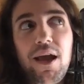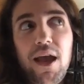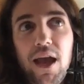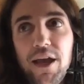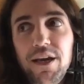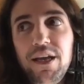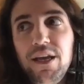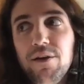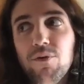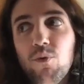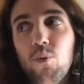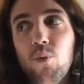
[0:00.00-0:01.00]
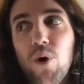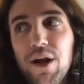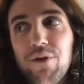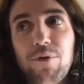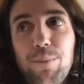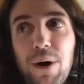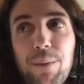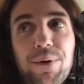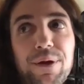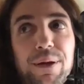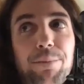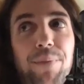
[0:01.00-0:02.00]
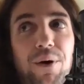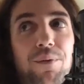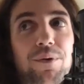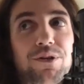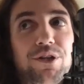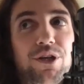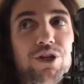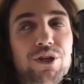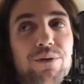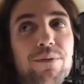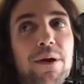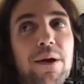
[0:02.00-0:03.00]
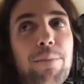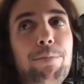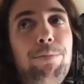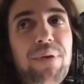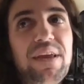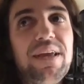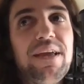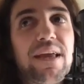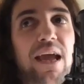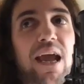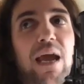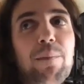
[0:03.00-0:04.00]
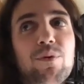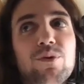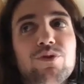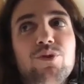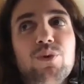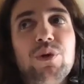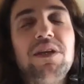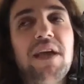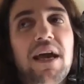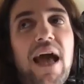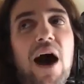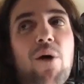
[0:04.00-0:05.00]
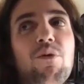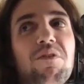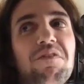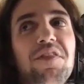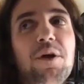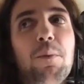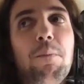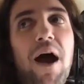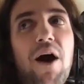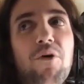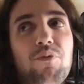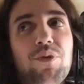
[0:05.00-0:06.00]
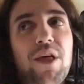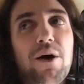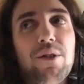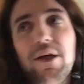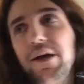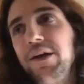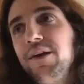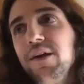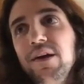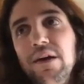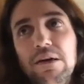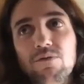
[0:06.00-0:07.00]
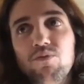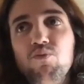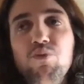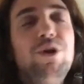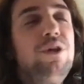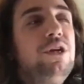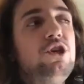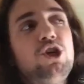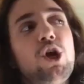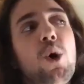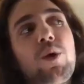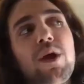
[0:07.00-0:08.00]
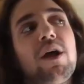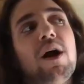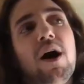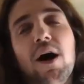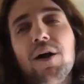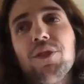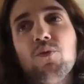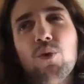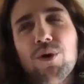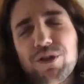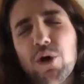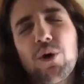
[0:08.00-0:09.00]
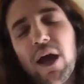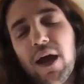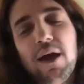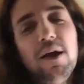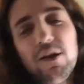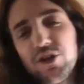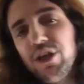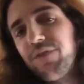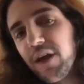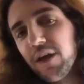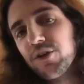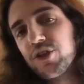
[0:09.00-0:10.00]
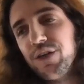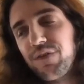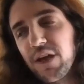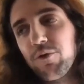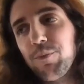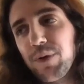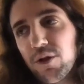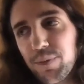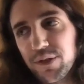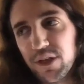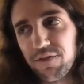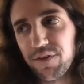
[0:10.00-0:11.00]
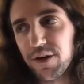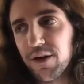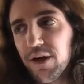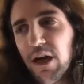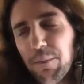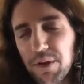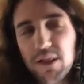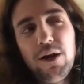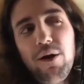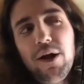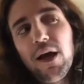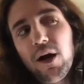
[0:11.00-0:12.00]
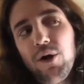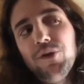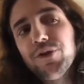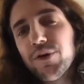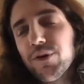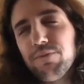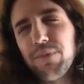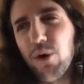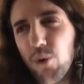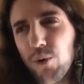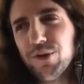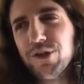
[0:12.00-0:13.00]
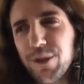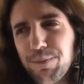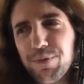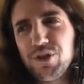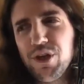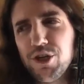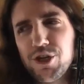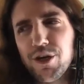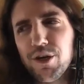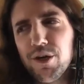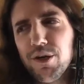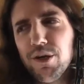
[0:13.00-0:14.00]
any white Republican politician being able to get out of their mouth without really choking on the words. Okay, Steve King would be a little bit different. But Larry Elder holds the position